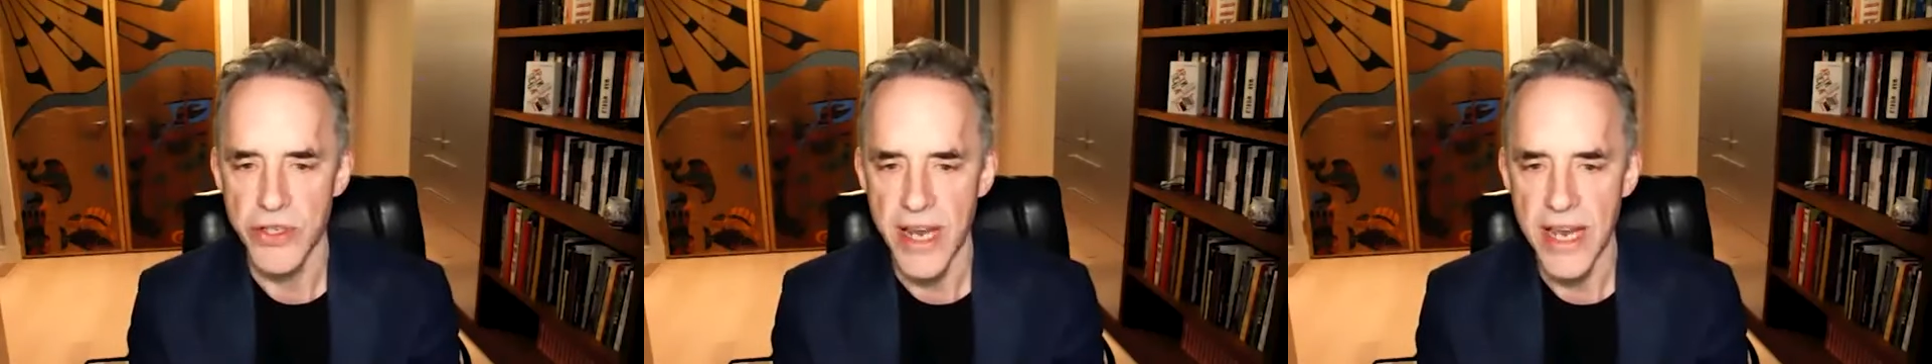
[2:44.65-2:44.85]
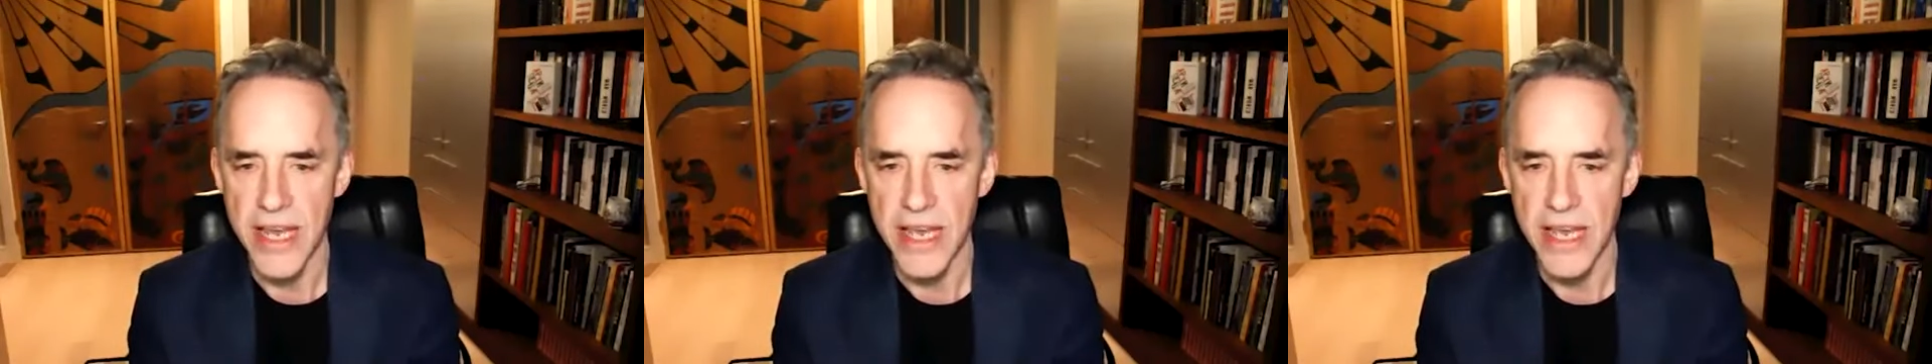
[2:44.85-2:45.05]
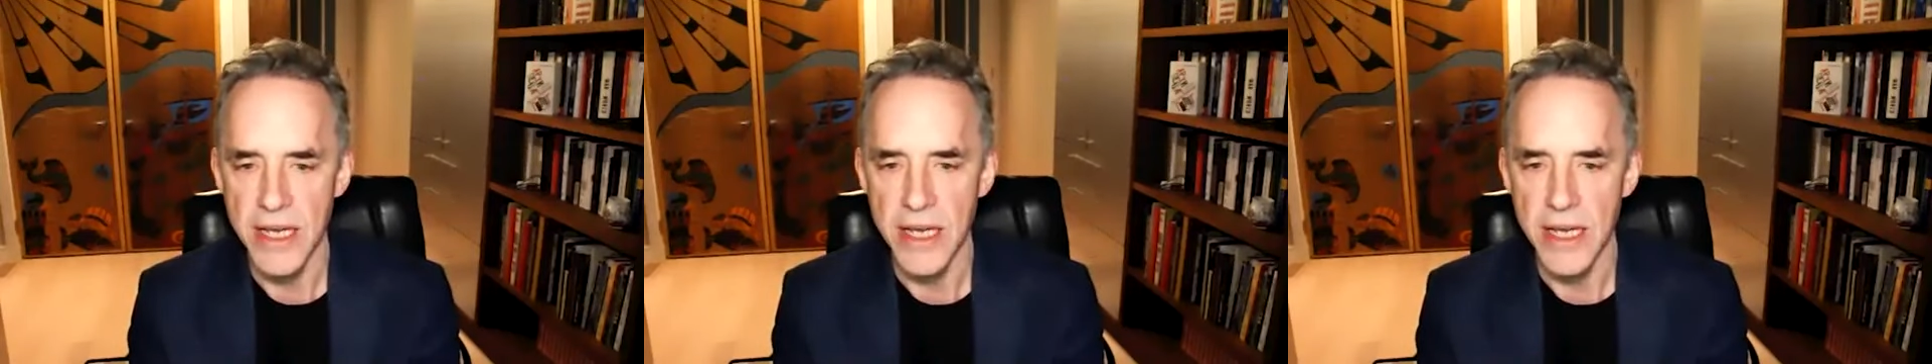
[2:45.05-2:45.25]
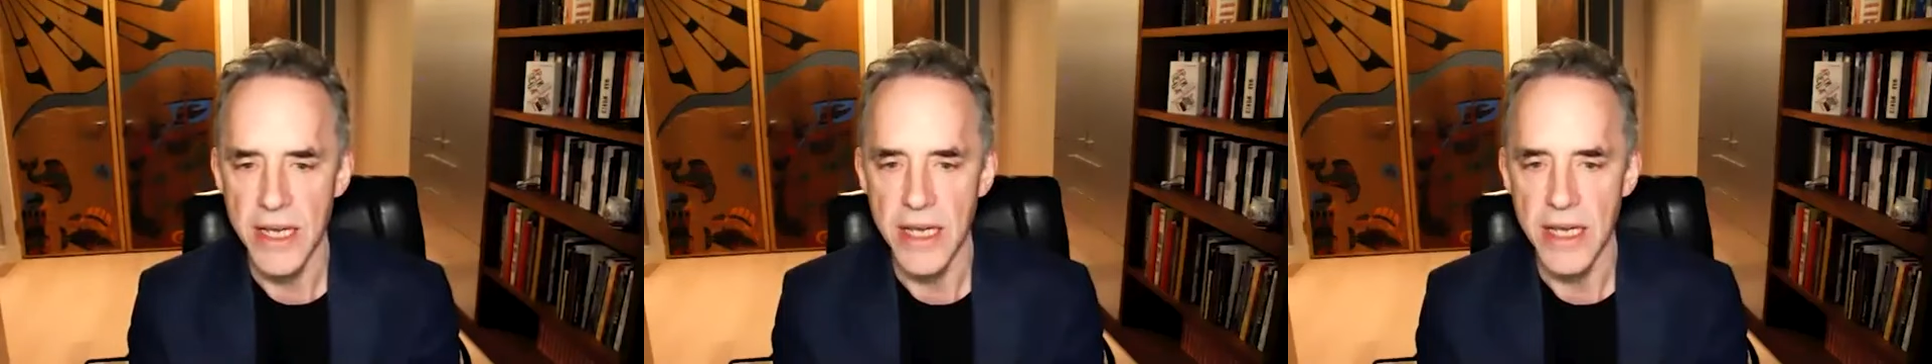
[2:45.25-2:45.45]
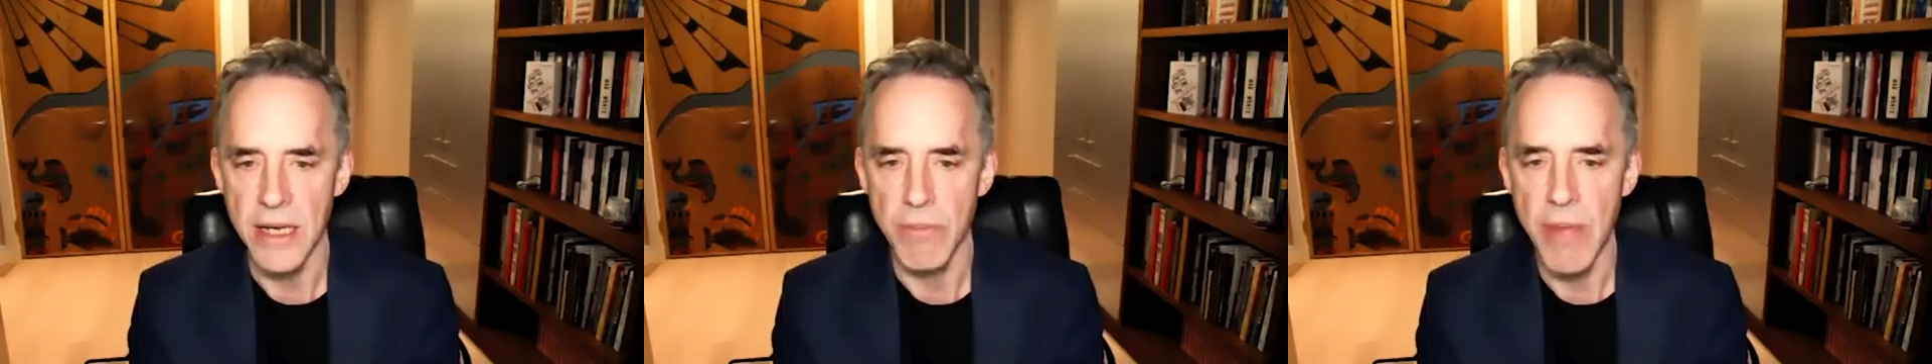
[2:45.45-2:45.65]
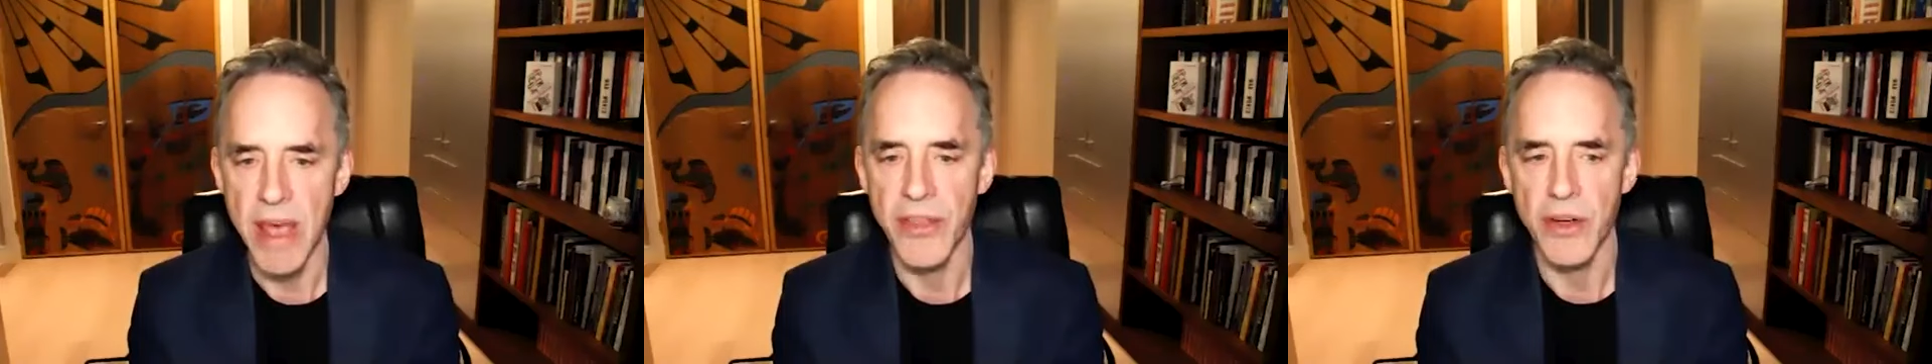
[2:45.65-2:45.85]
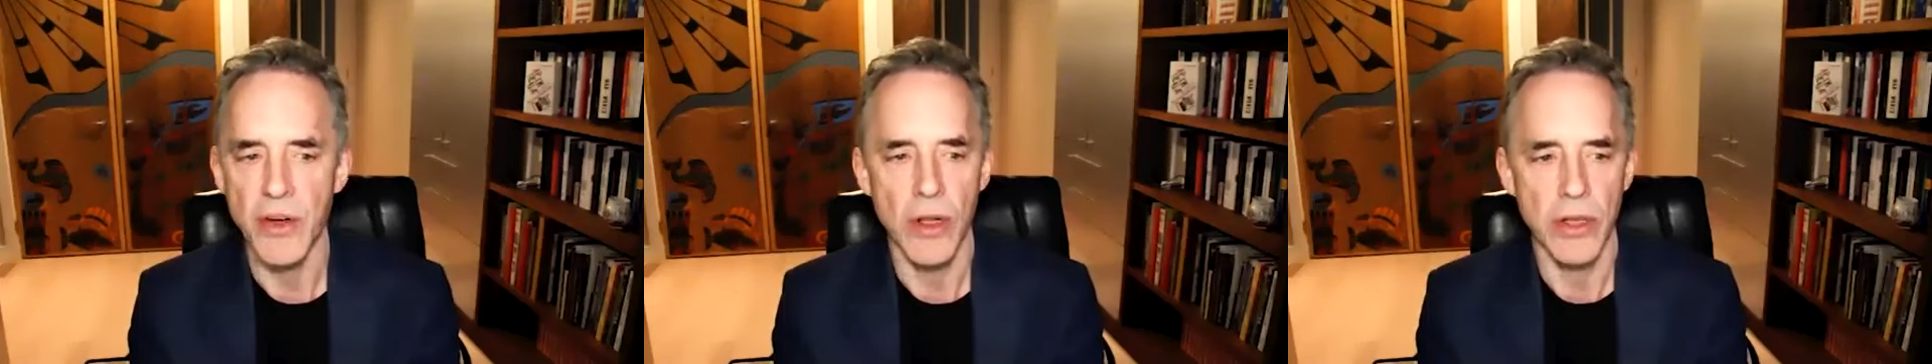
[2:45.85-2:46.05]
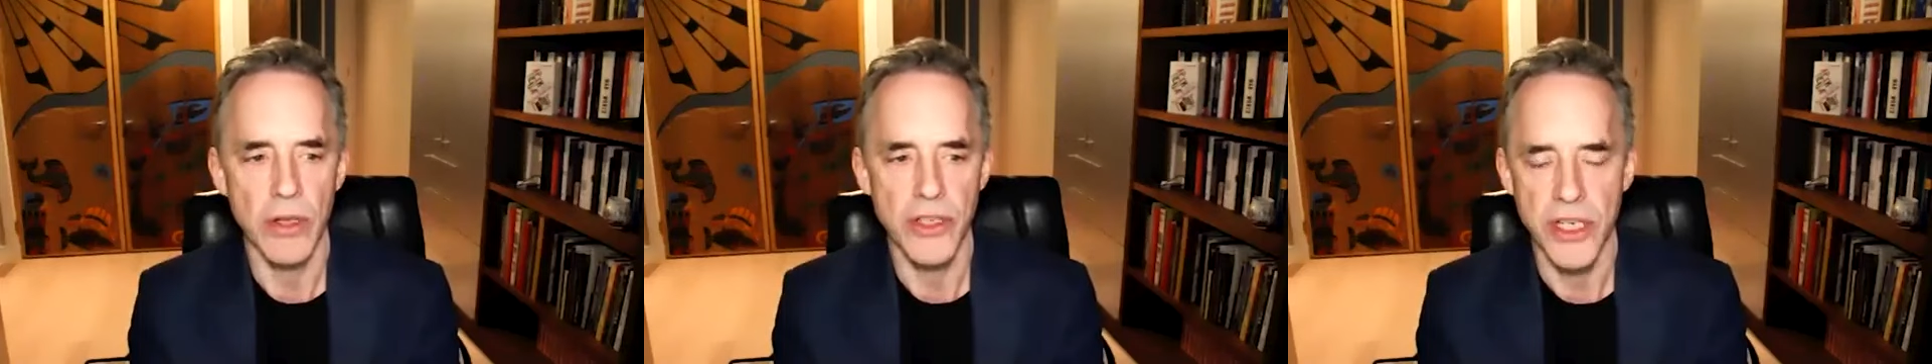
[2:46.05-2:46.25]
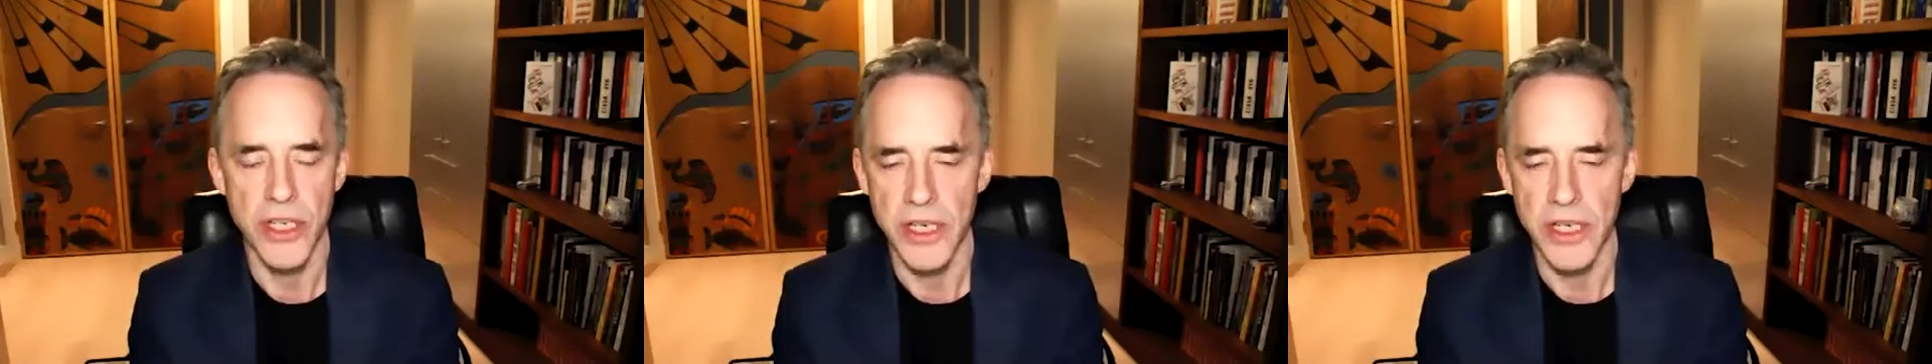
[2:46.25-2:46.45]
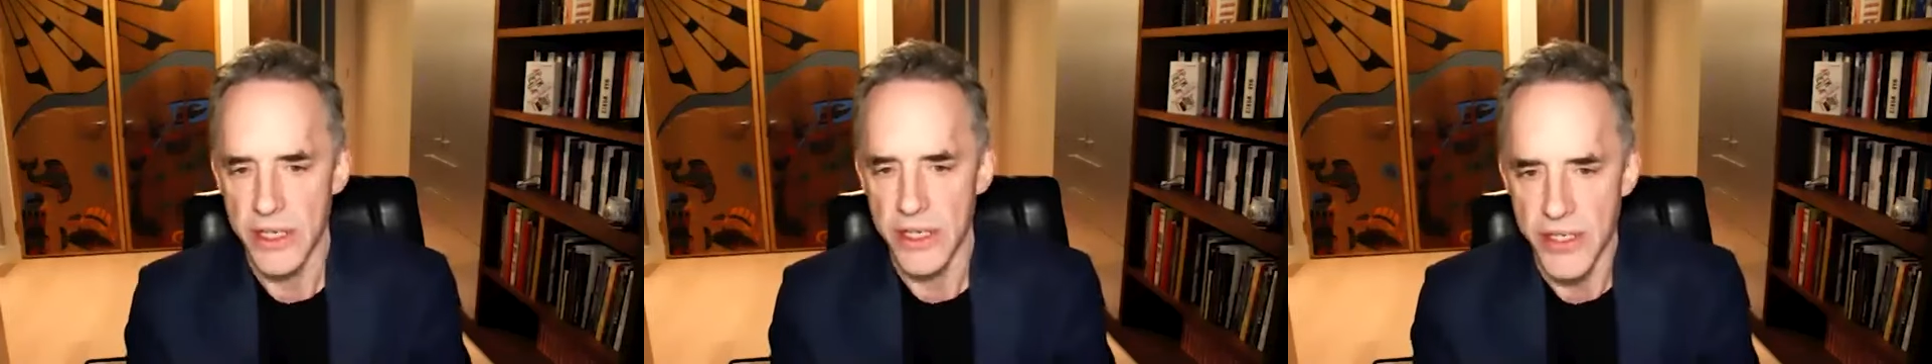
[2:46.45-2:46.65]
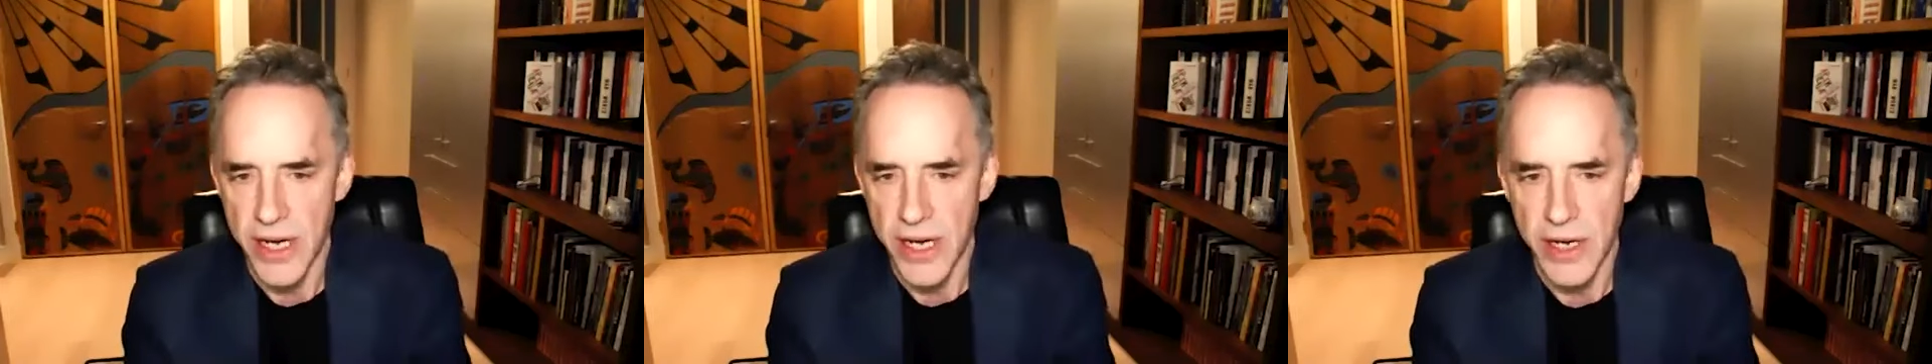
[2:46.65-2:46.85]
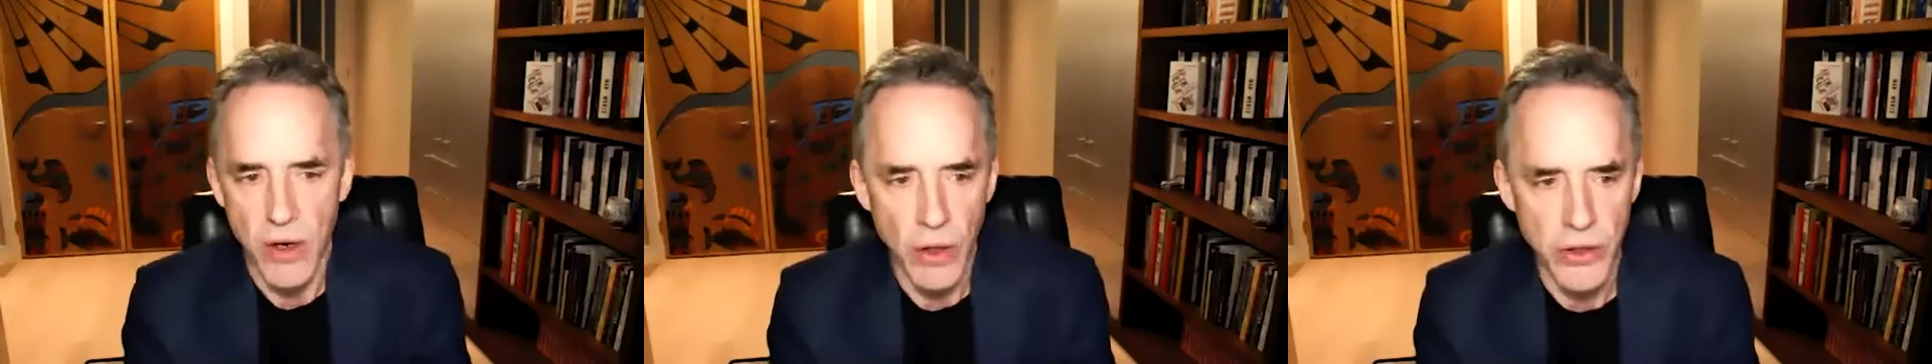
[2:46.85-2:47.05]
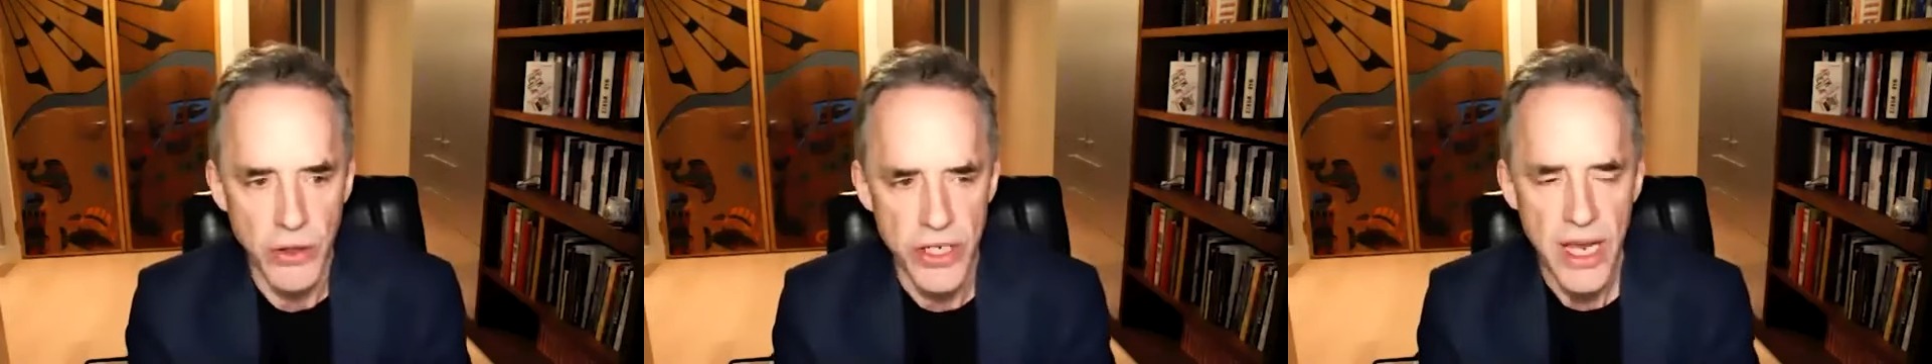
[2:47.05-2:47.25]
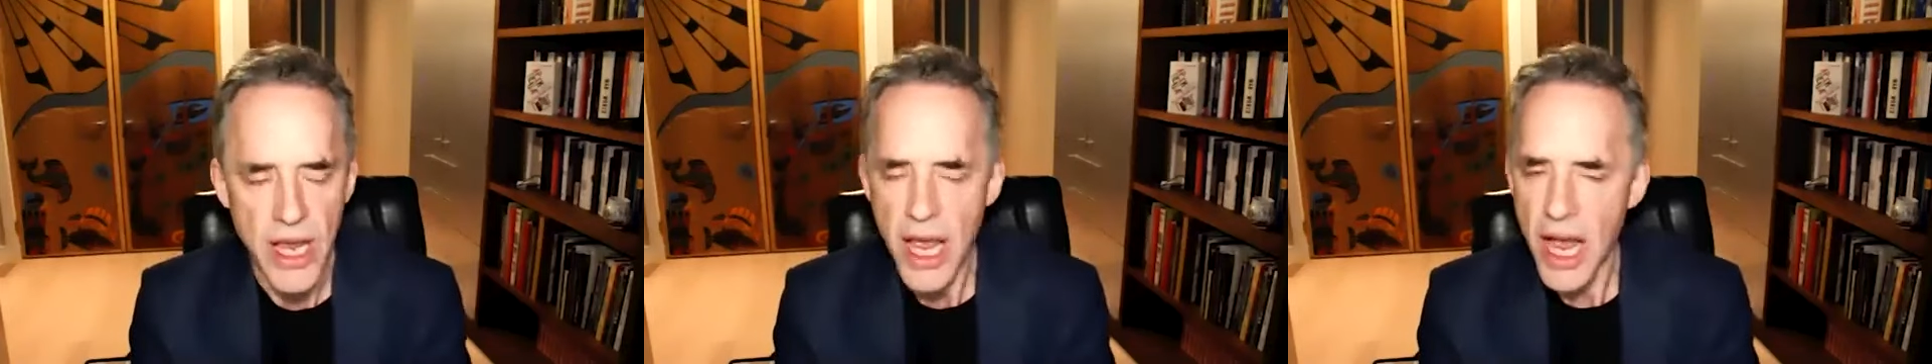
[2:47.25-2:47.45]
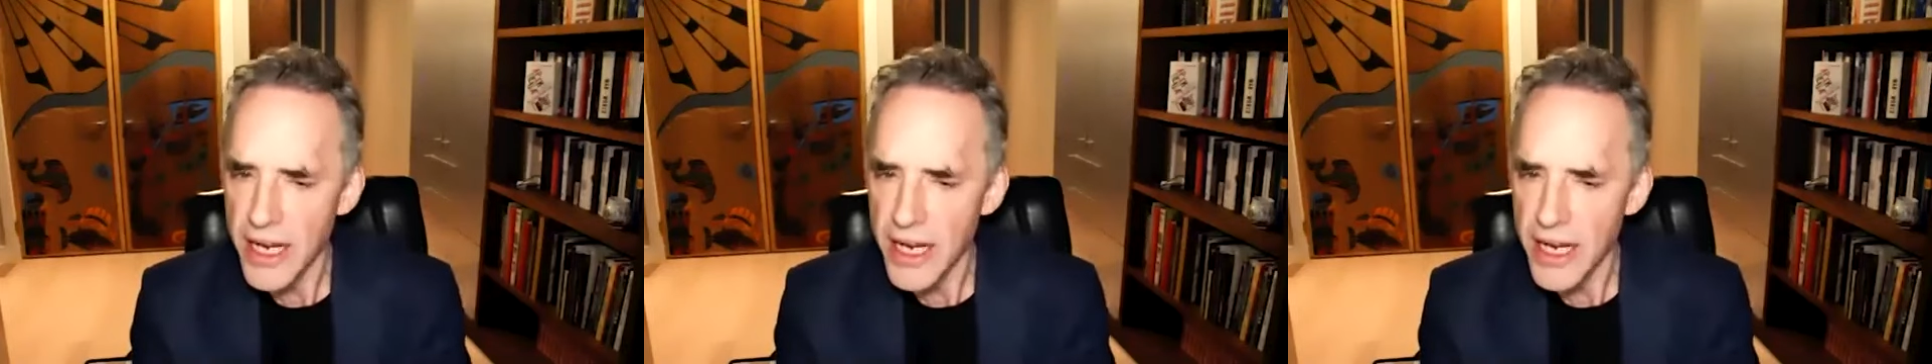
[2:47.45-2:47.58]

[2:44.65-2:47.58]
say in methodology, in psychology.